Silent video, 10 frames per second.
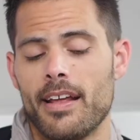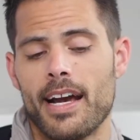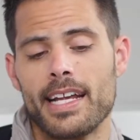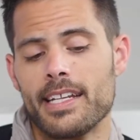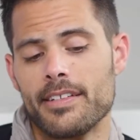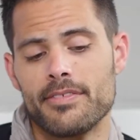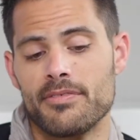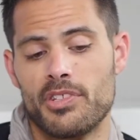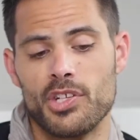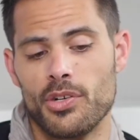And I
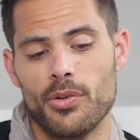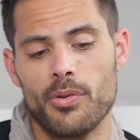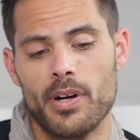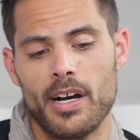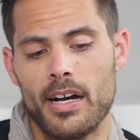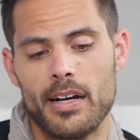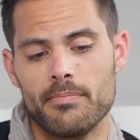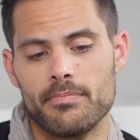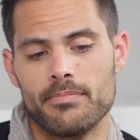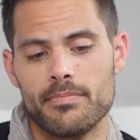didn't do
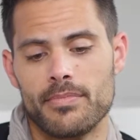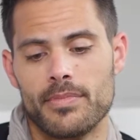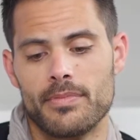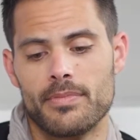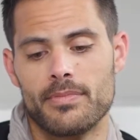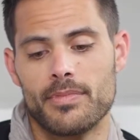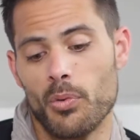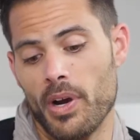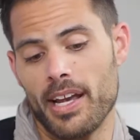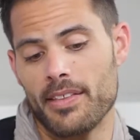the
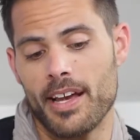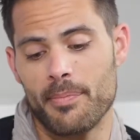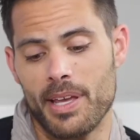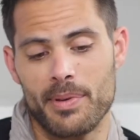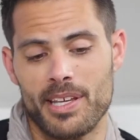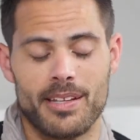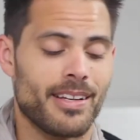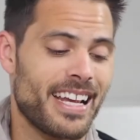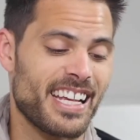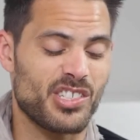way that maybe,
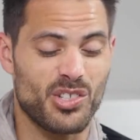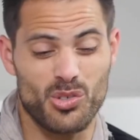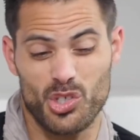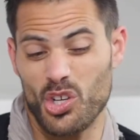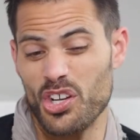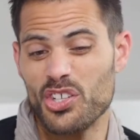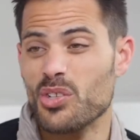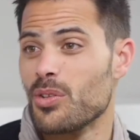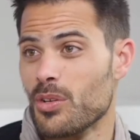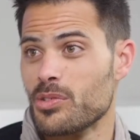I guess you should
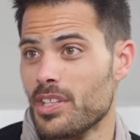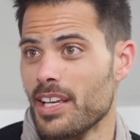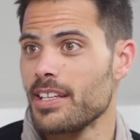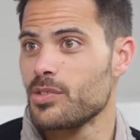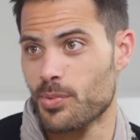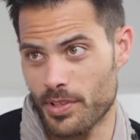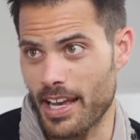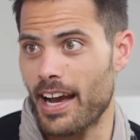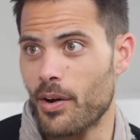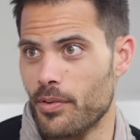do those things
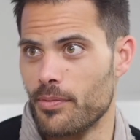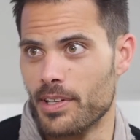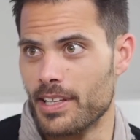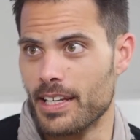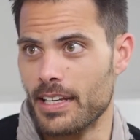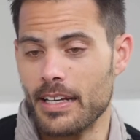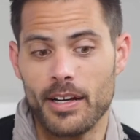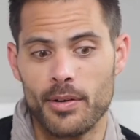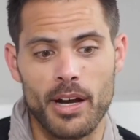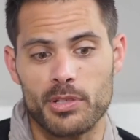without really,
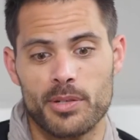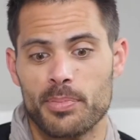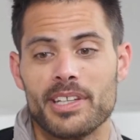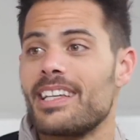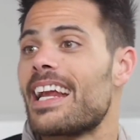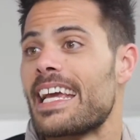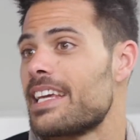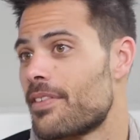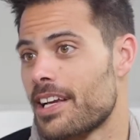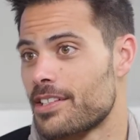I was completely
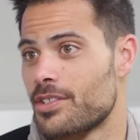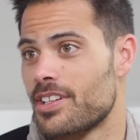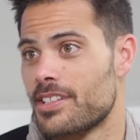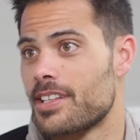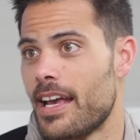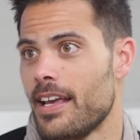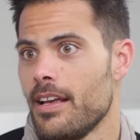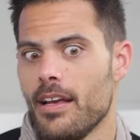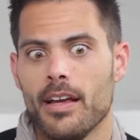naive, I guess you could say.